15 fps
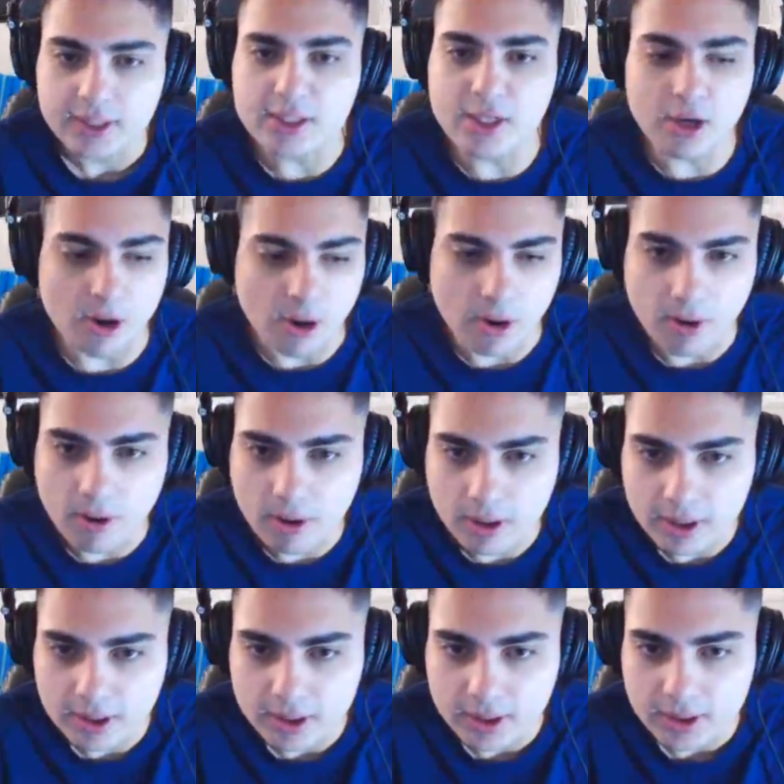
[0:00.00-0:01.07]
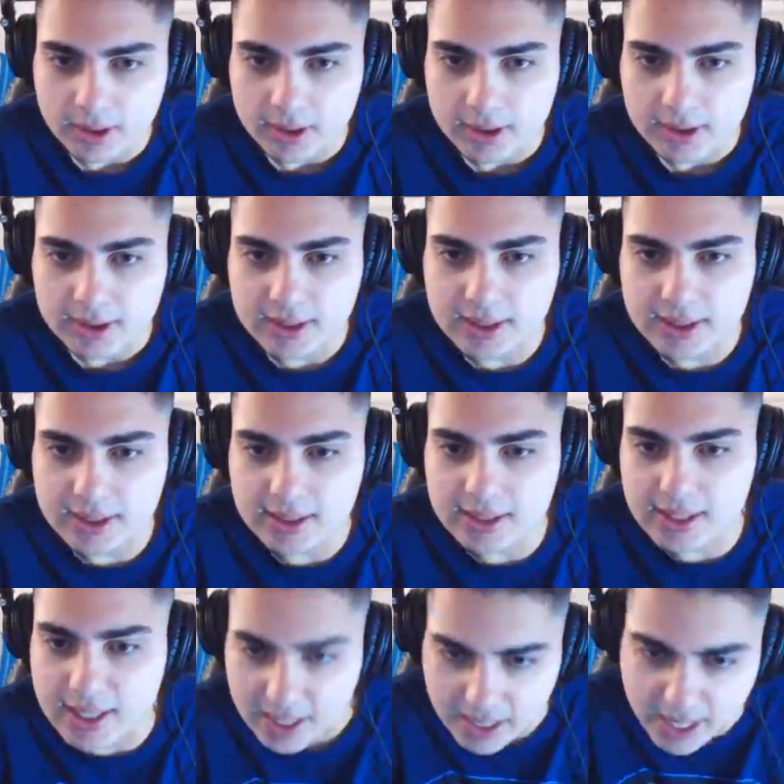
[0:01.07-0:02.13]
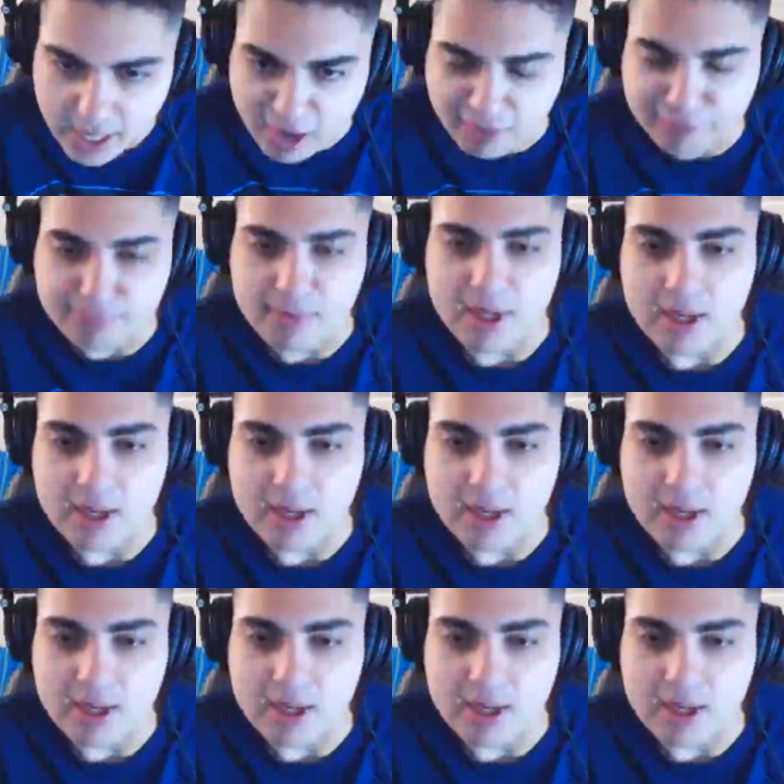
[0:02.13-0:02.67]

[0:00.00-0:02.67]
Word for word: No. Get off me.